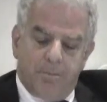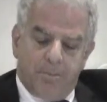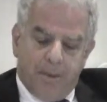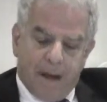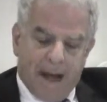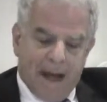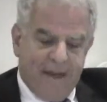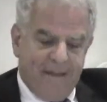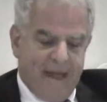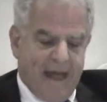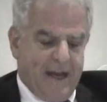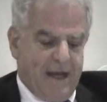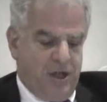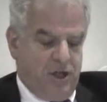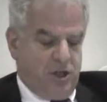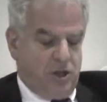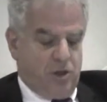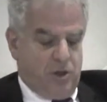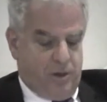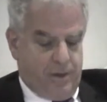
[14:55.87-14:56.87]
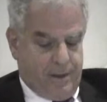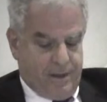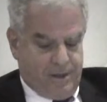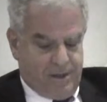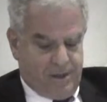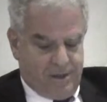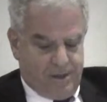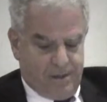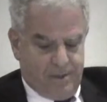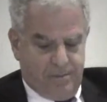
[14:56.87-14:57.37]
buy that
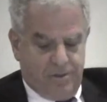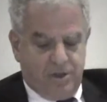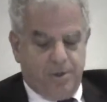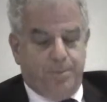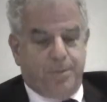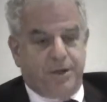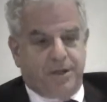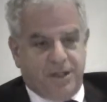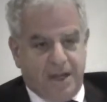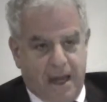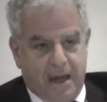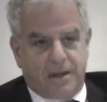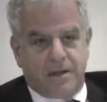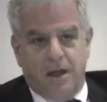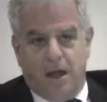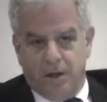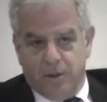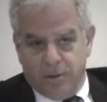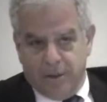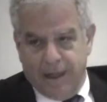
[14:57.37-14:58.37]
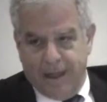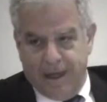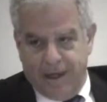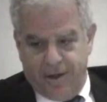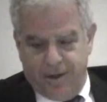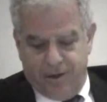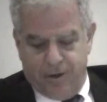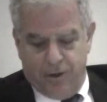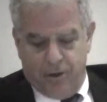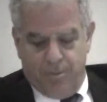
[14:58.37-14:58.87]
insurance to protect
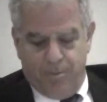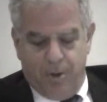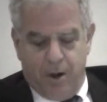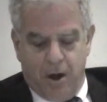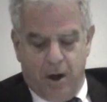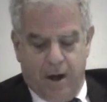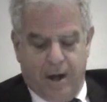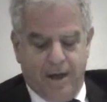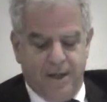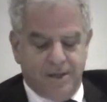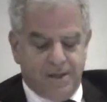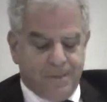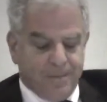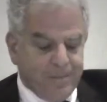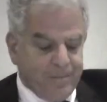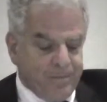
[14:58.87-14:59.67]
unrelated third parties,